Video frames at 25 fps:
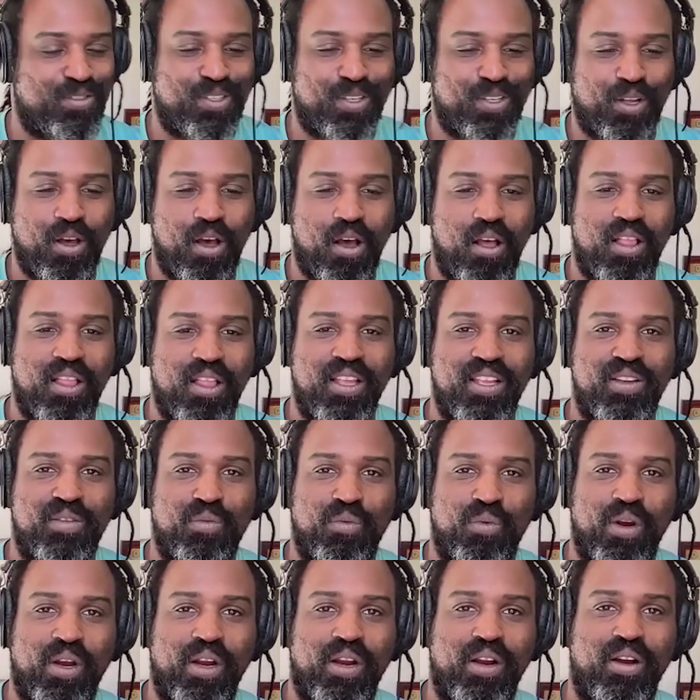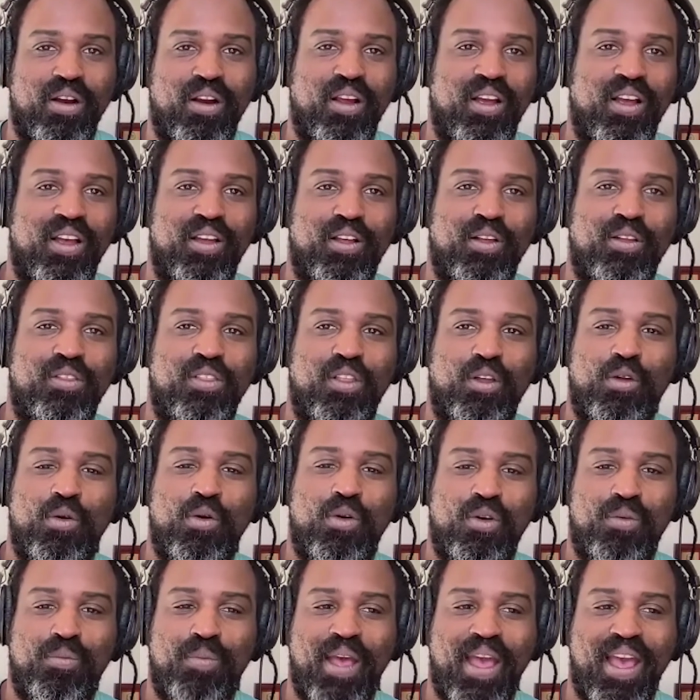to call it, where the
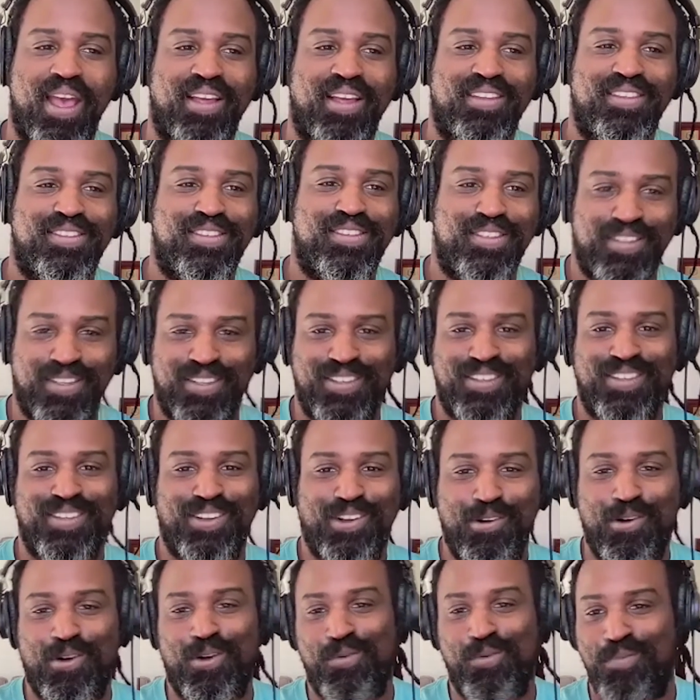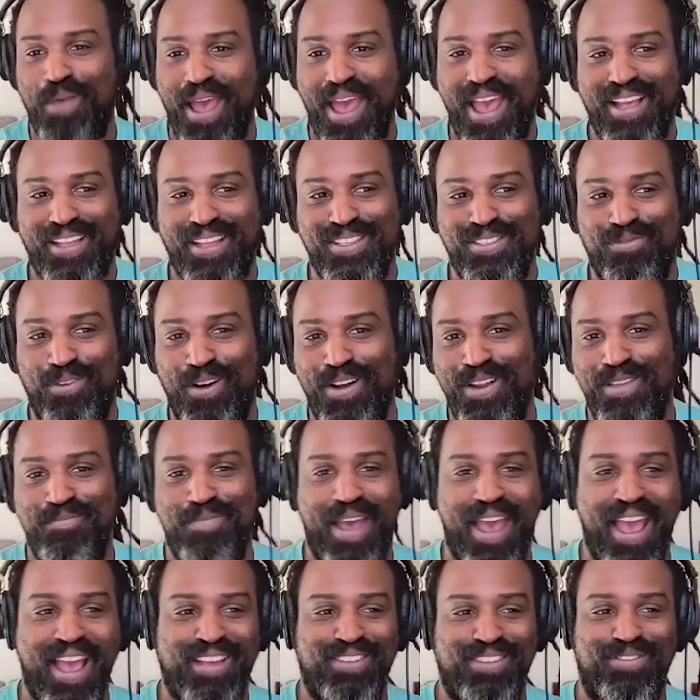quarterbacks, running
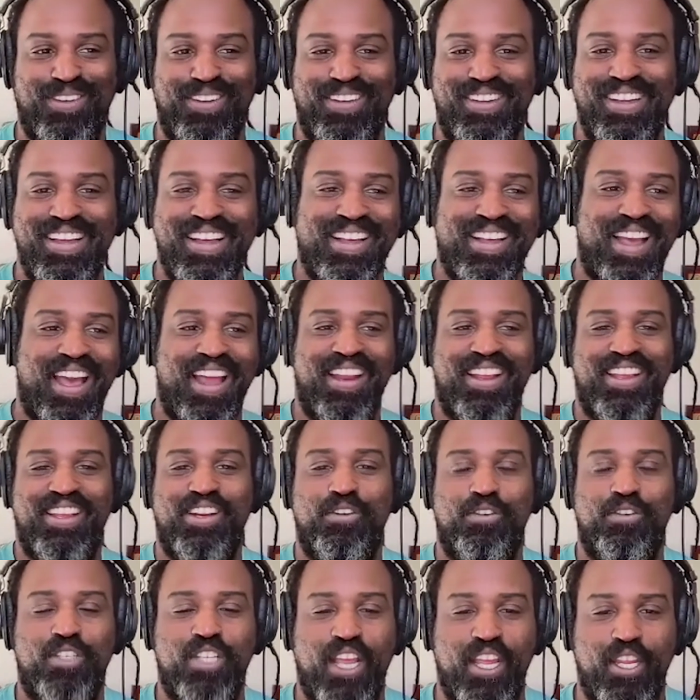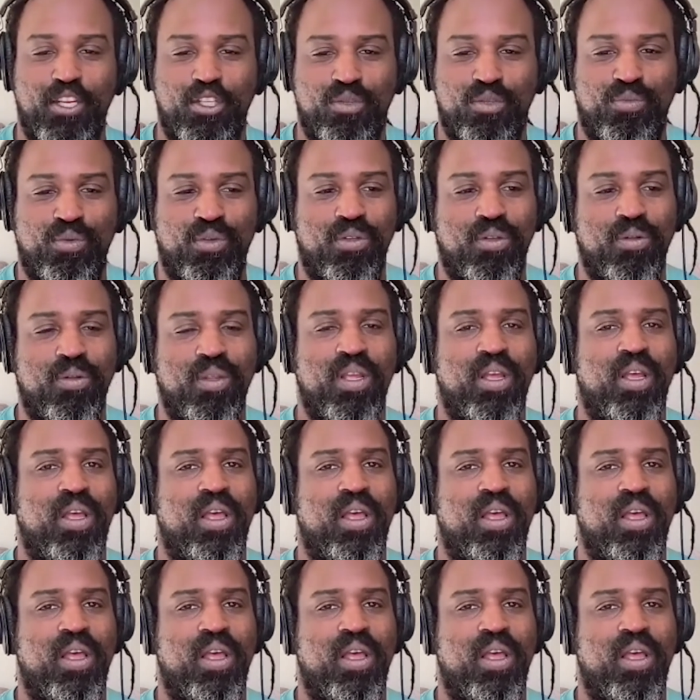backs were kind of interchangeable.